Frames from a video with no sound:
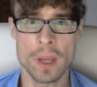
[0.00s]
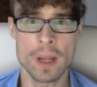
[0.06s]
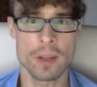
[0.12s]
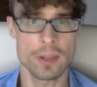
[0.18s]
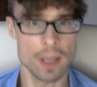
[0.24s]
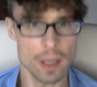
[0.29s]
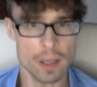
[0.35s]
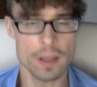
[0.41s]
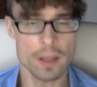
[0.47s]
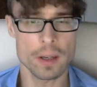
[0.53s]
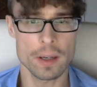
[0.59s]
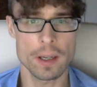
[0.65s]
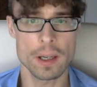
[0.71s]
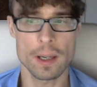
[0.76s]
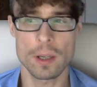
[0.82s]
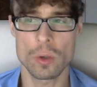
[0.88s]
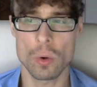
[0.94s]
telling
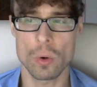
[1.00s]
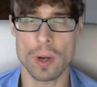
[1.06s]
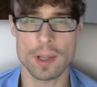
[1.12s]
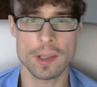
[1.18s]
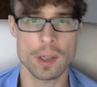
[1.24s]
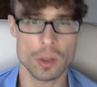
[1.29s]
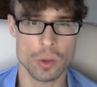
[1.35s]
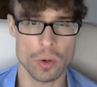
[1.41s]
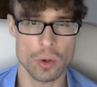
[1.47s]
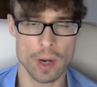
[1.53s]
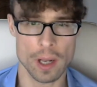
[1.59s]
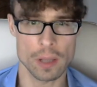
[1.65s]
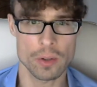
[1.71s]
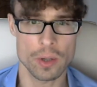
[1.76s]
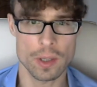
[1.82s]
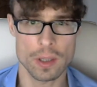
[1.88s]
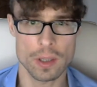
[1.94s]
really to assess your
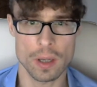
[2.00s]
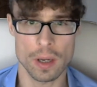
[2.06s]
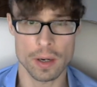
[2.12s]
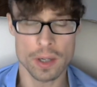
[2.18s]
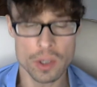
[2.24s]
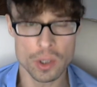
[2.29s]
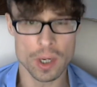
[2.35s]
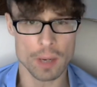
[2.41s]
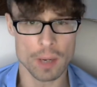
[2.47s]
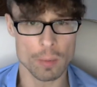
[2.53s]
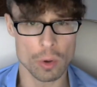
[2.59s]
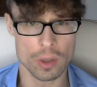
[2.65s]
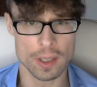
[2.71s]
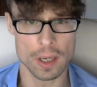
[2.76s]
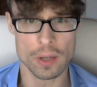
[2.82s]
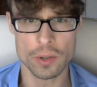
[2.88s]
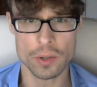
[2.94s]
health risk and
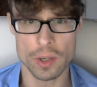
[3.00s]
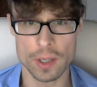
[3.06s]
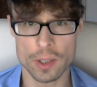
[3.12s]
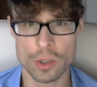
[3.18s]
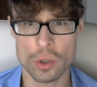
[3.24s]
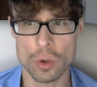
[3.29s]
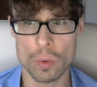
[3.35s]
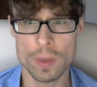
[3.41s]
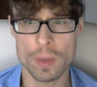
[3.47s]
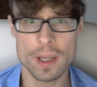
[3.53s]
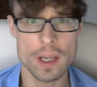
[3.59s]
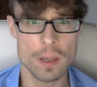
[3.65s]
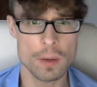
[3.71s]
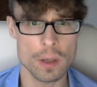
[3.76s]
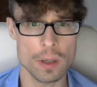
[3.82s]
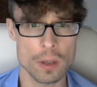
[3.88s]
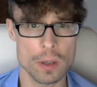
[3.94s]
mortality risk. So we
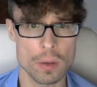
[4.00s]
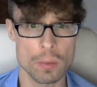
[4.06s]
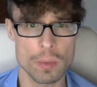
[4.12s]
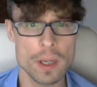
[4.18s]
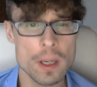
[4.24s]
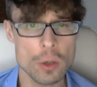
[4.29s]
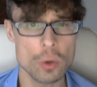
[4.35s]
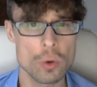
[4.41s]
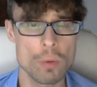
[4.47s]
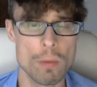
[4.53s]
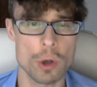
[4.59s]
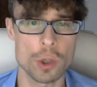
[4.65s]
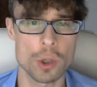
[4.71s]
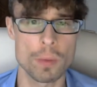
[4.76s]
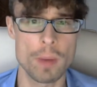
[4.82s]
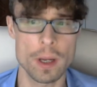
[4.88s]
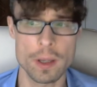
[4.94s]
need to do
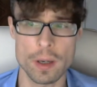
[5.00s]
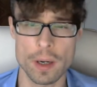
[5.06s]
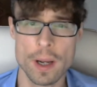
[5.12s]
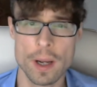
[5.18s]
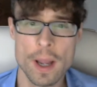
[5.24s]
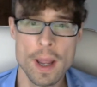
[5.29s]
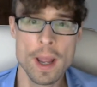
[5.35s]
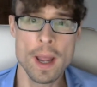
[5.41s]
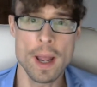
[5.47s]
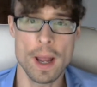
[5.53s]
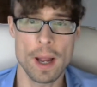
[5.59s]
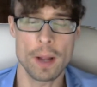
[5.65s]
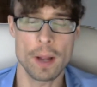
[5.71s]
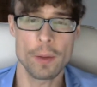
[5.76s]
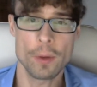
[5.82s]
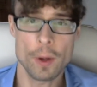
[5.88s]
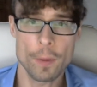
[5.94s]
much better.
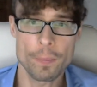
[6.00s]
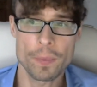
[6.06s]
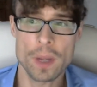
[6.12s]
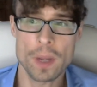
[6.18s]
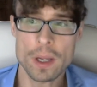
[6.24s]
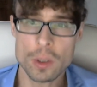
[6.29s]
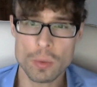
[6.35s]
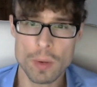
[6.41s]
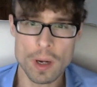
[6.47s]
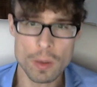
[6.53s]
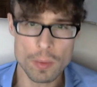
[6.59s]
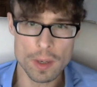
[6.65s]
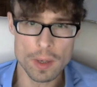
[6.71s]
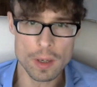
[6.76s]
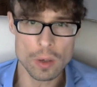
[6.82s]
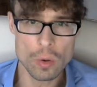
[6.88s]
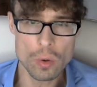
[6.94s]
And that's why
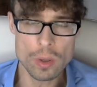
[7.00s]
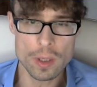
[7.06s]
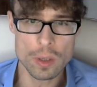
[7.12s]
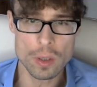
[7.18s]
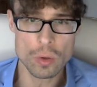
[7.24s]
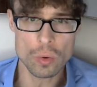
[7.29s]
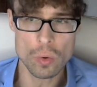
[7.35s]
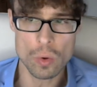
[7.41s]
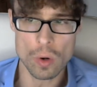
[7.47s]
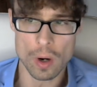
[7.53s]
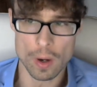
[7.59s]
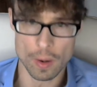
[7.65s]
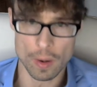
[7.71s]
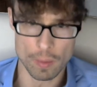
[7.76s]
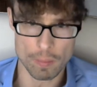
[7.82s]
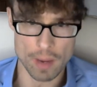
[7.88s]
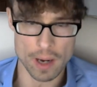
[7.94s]
we looked into
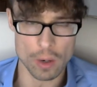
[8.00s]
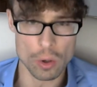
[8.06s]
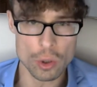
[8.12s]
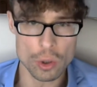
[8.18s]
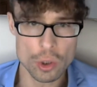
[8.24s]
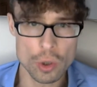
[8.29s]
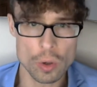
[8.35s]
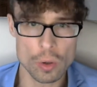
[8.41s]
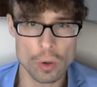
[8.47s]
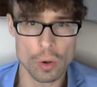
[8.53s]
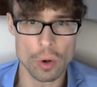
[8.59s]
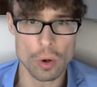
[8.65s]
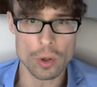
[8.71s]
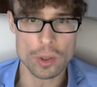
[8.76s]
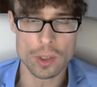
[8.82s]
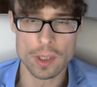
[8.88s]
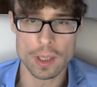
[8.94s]
biological
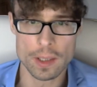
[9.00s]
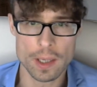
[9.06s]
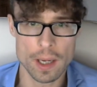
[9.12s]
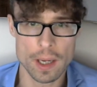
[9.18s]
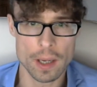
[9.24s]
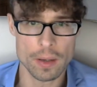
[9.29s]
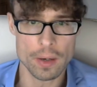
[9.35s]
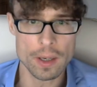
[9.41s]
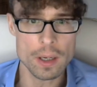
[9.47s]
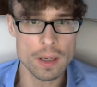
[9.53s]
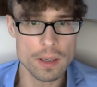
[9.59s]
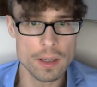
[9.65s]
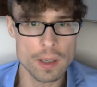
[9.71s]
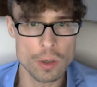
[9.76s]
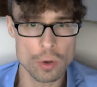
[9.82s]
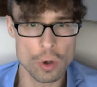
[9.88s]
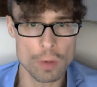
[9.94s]
clocks that can really
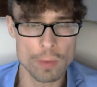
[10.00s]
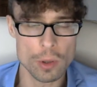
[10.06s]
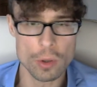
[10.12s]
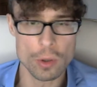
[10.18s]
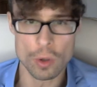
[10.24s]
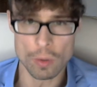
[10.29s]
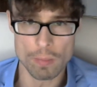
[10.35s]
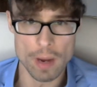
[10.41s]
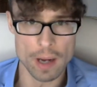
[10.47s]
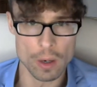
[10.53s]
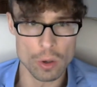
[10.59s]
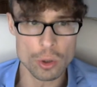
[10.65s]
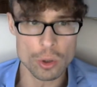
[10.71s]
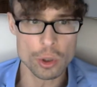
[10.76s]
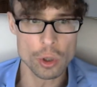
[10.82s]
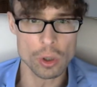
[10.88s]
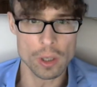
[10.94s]
determine your
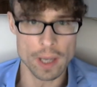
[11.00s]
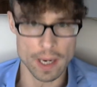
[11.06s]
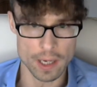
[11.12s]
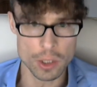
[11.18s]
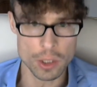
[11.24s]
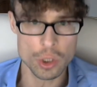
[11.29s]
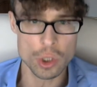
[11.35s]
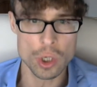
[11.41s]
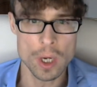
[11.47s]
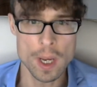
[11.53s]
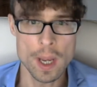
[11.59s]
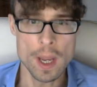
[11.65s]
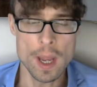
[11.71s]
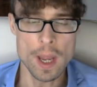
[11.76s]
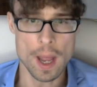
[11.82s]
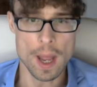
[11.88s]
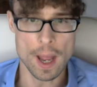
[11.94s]
biological age.
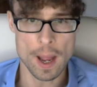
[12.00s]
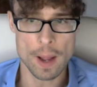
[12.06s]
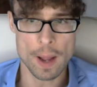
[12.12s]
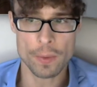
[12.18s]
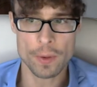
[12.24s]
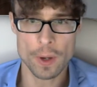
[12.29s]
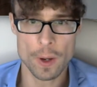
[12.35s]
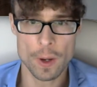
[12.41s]
And